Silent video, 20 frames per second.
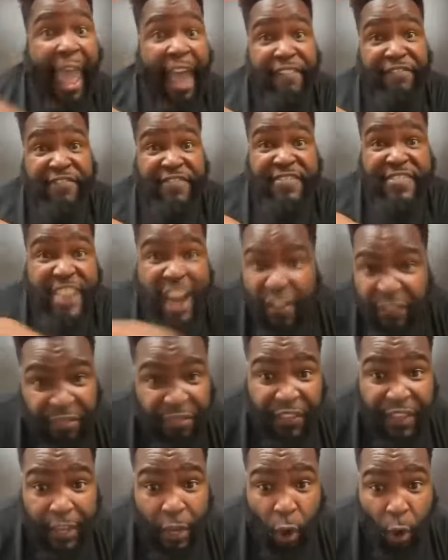have
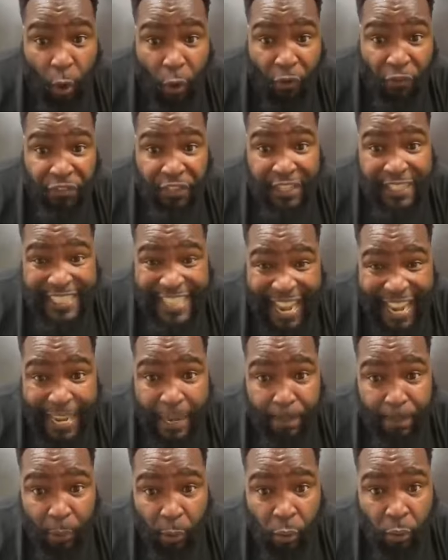nothing on the
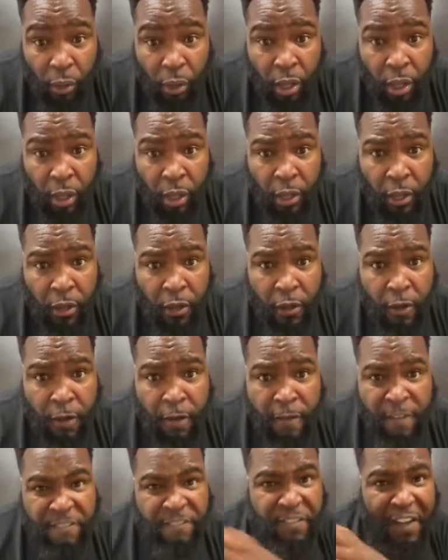table
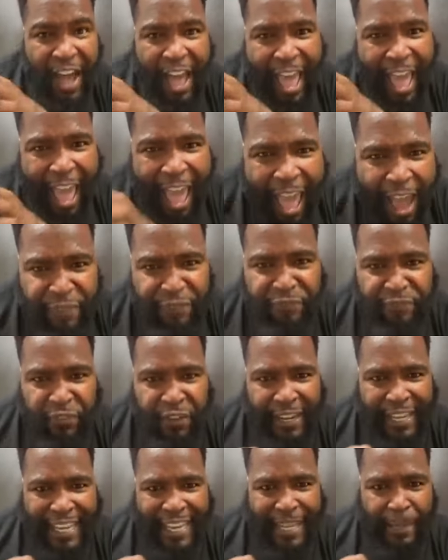for
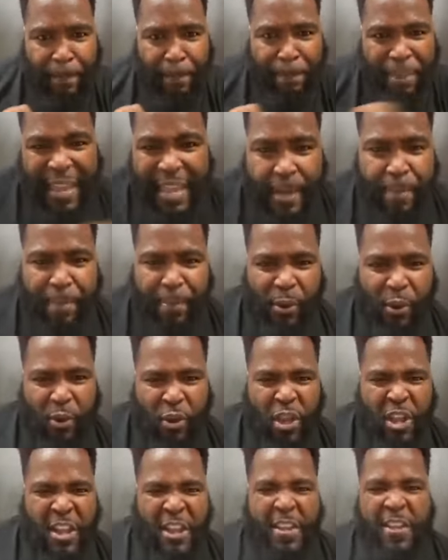African
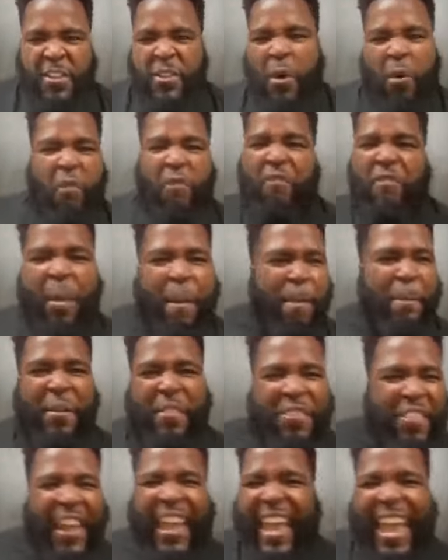people.
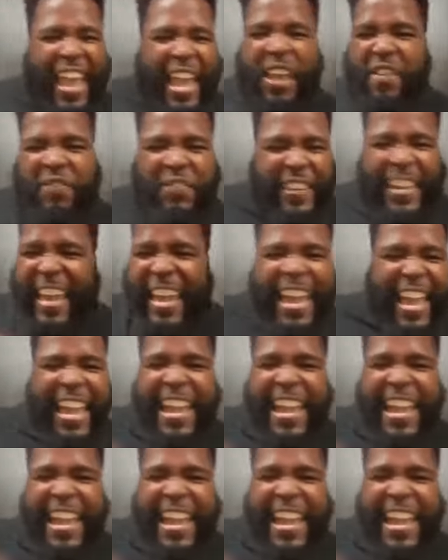November the 8th,